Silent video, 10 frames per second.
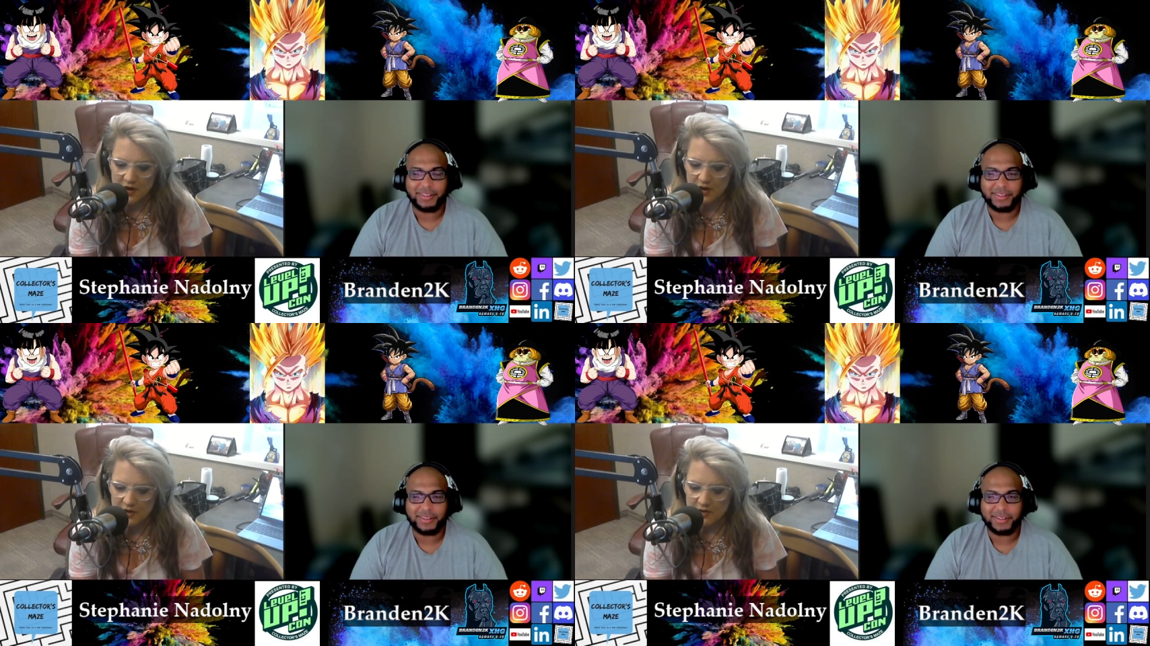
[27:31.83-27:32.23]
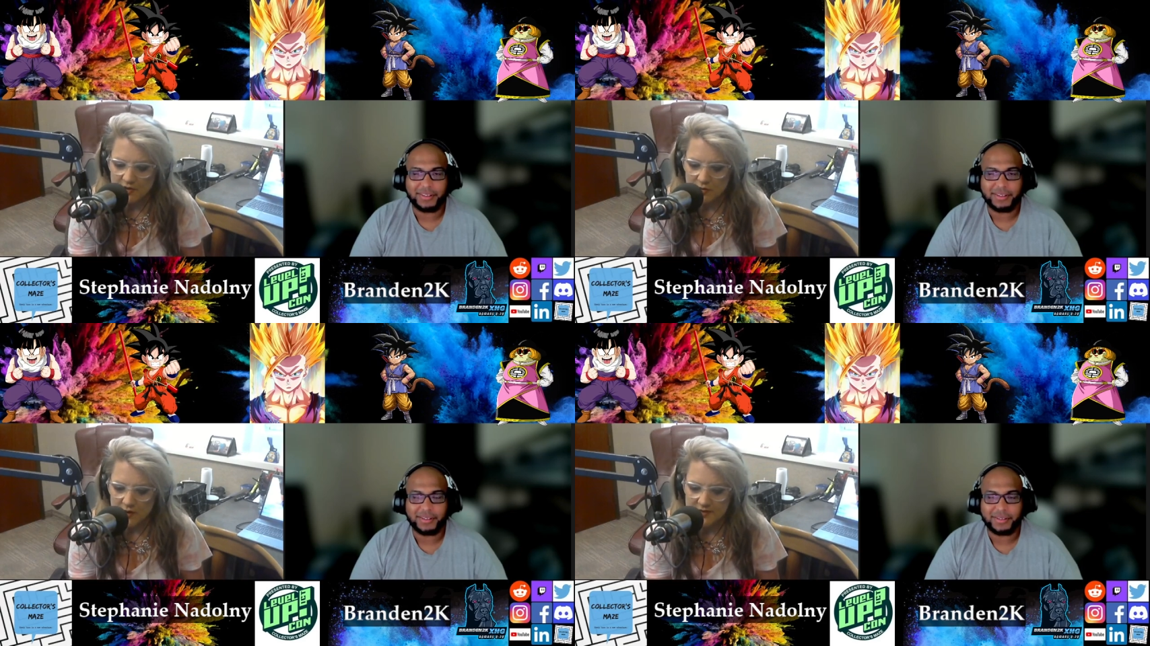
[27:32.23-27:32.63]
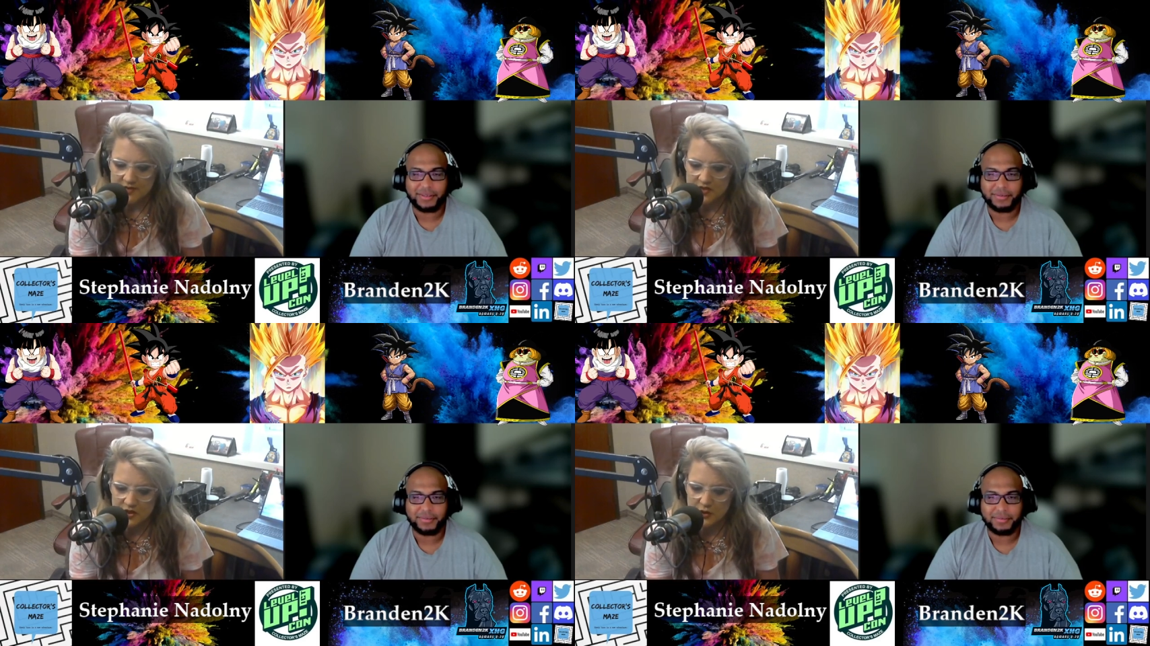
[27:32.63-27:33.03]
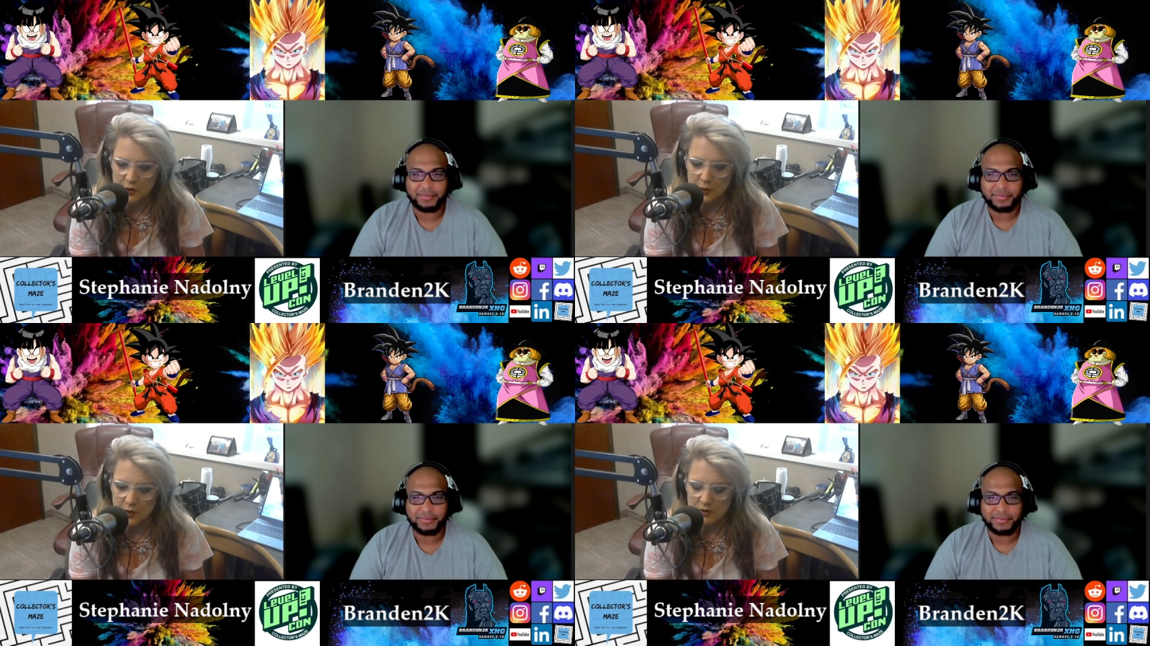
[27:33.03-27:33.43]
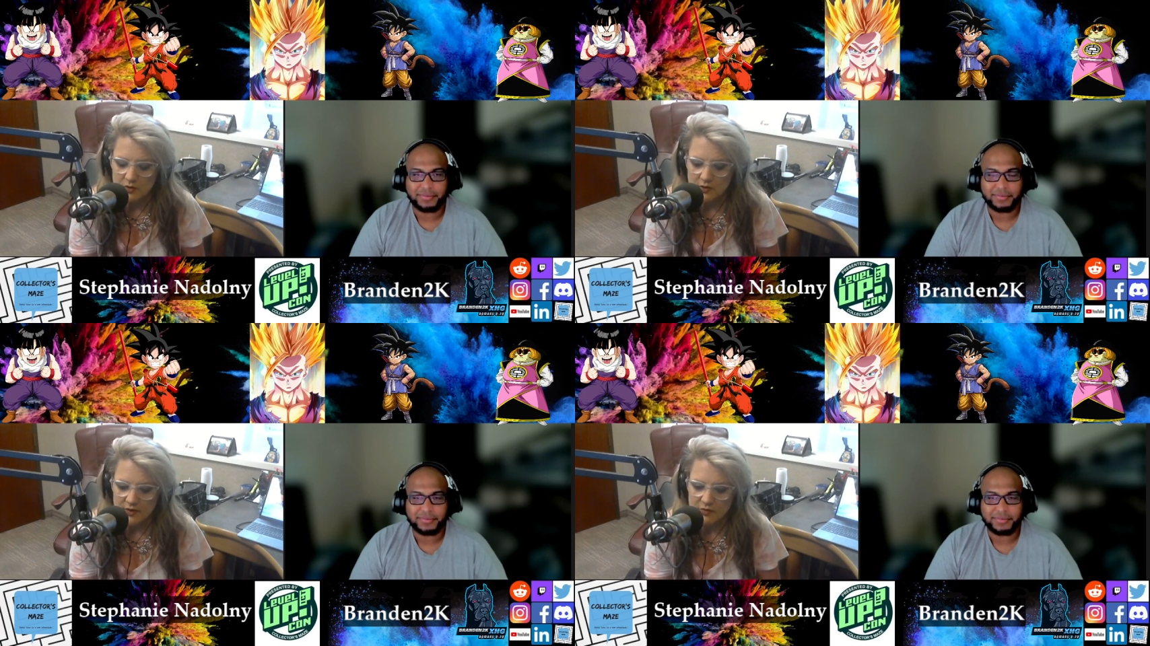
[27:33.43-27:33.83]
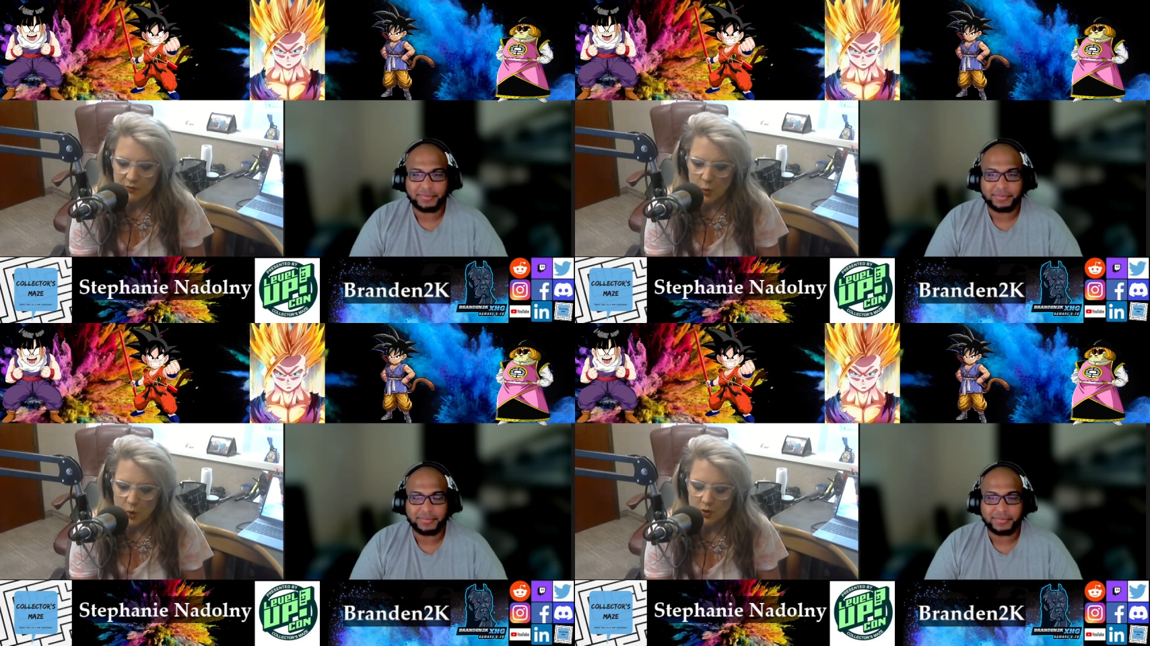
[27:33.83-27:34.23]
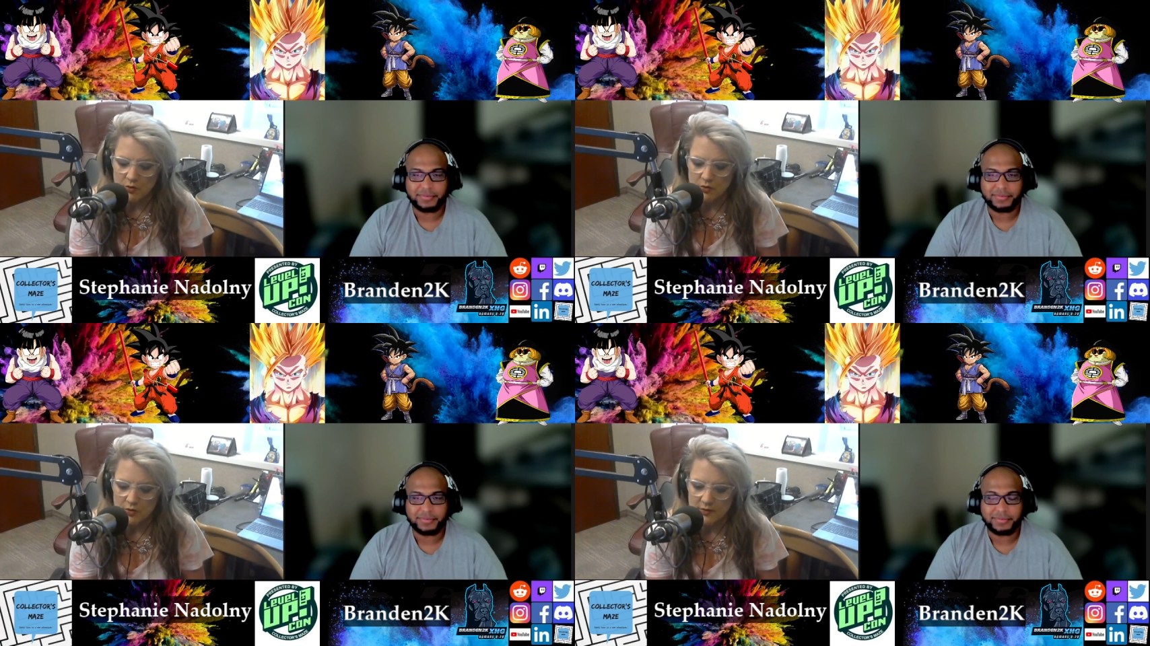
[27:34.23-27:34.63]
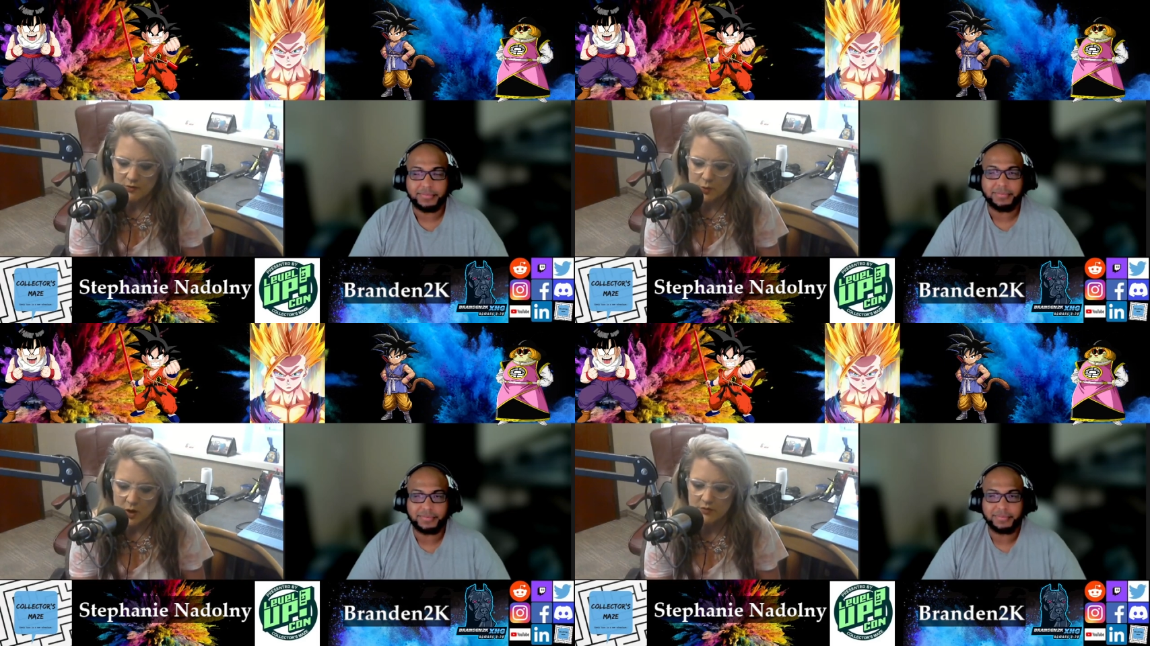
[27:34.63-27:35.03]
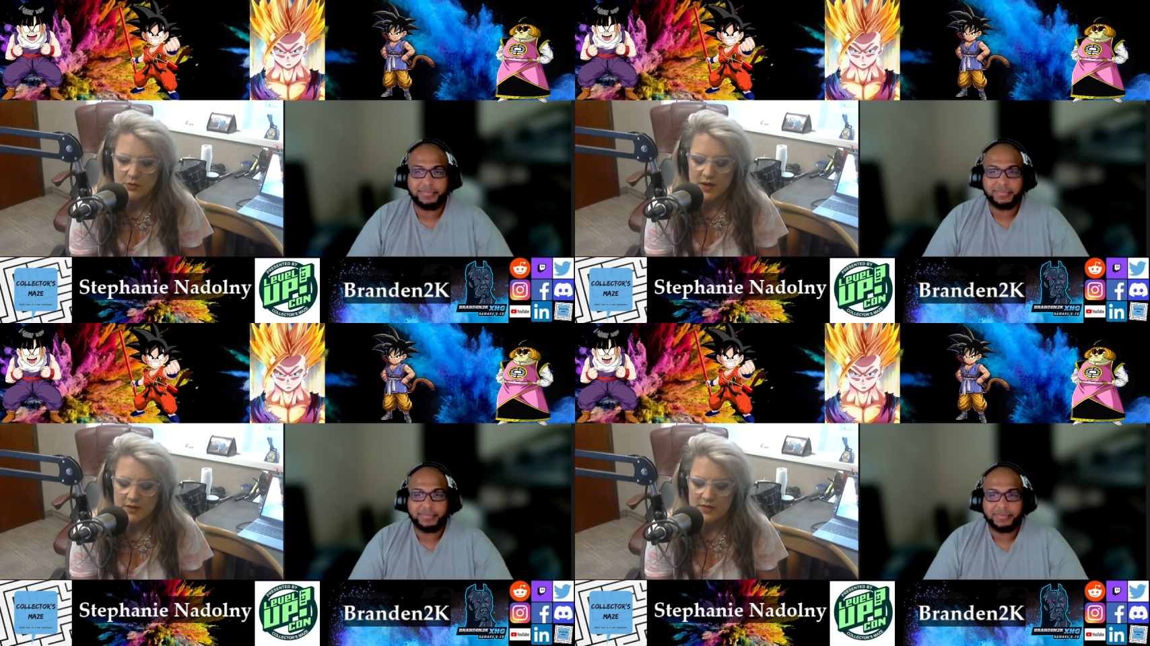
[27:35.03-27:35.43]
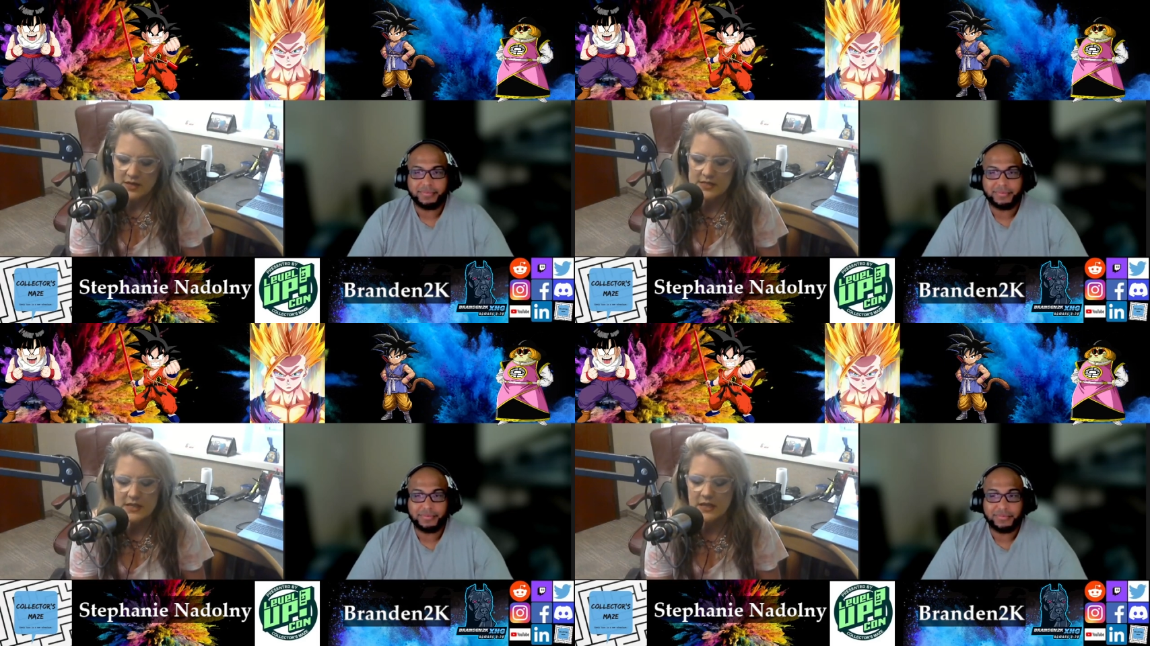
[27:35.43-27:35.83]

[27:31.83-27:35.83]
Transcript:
Speaker 1: in two thousand two, two thousand four, two thousand twelve, and two thousand eighteen.